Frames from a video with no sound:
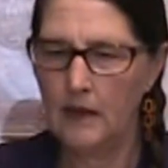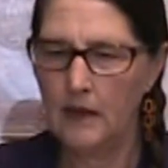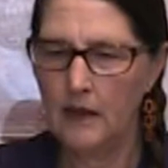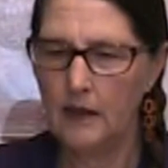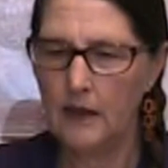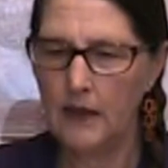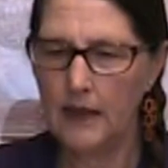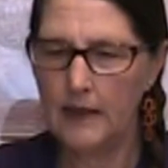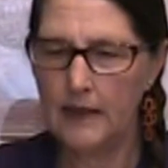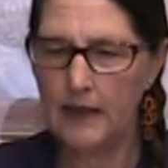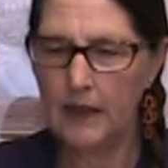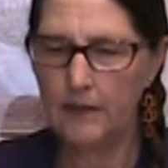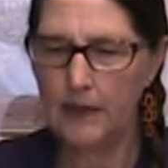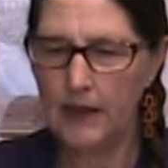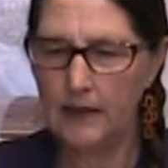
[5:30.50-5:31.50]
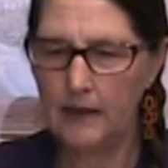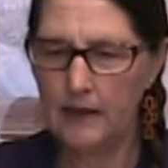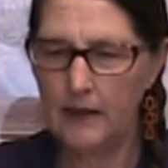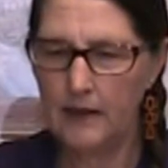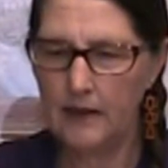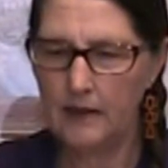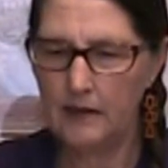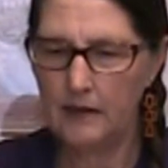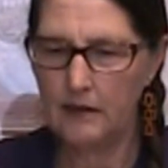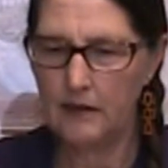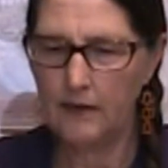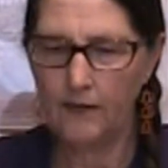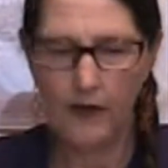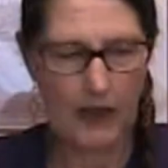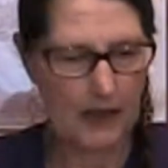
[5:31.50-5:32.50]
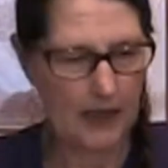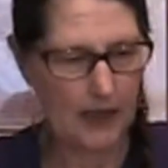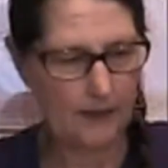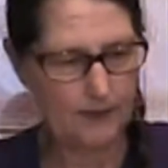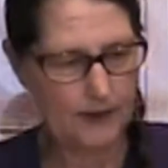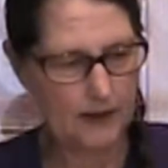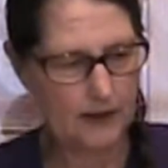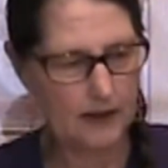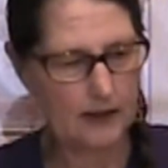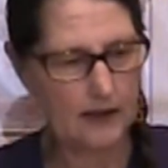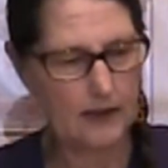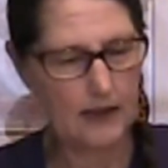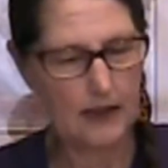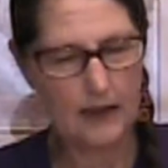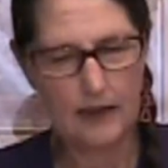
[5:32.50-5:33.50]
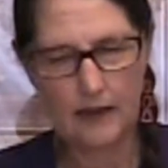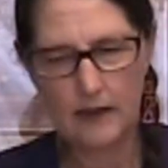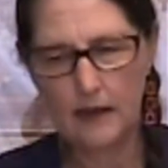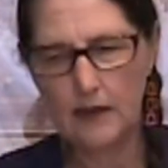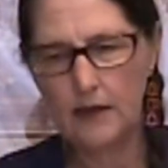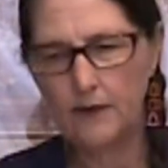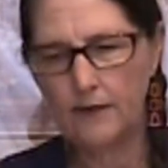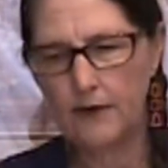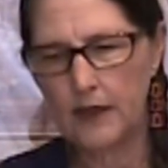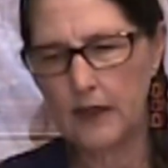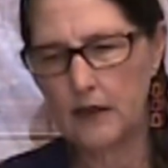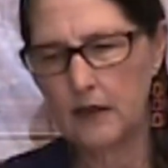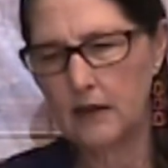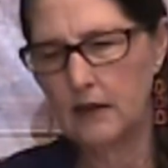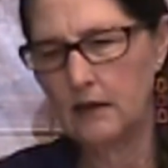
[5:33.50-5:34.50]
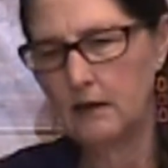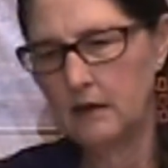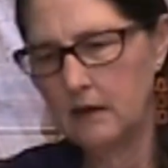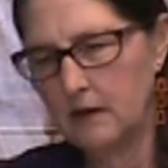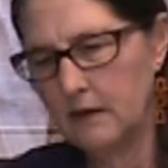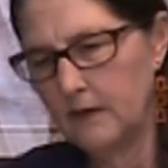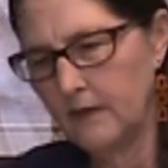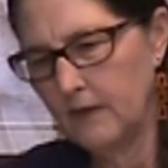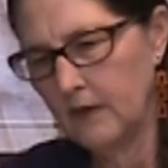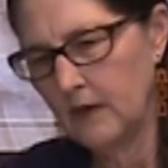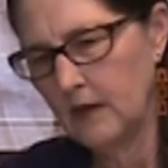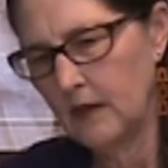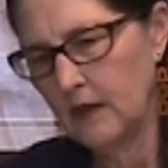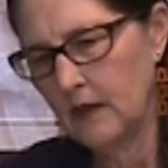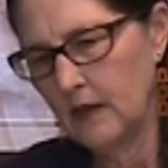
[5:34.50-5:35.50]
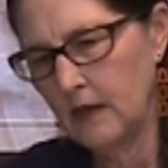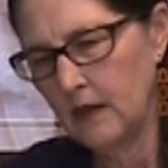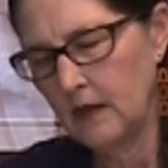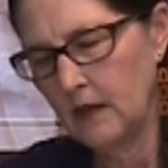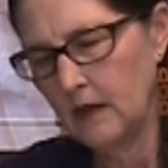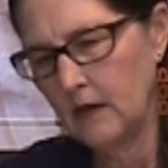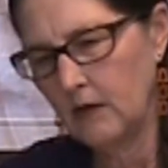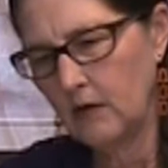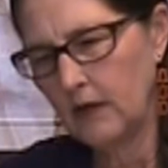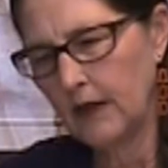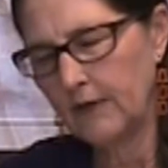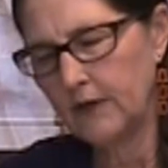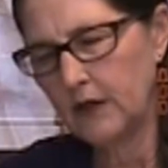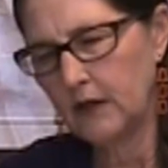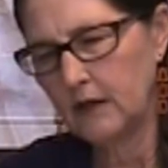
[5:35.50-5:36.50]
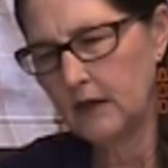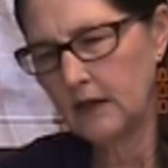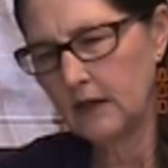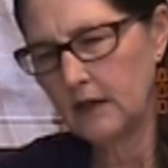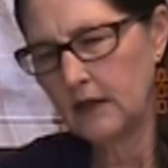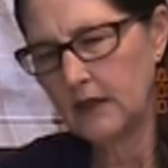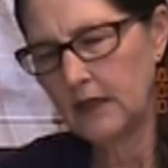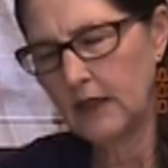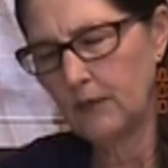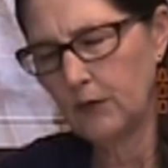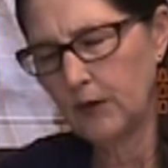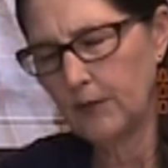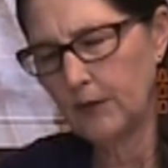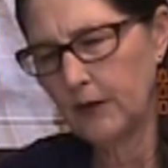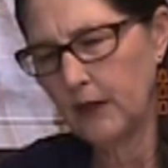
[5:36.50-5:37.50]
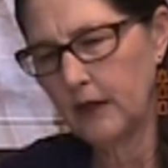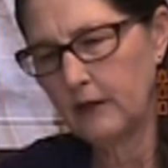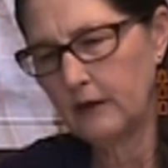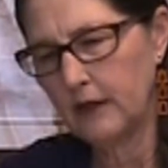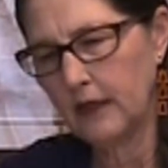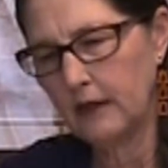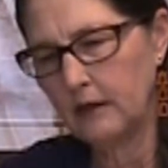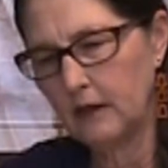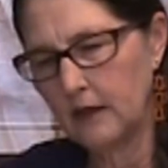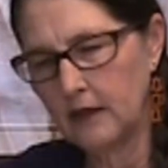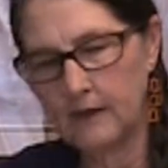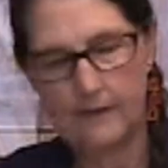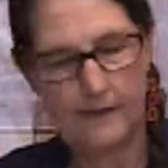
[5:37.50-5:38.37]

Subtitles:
The nice thing about this is if that happens, it's easy to fix. You don't have to get the seam ripper out or anything.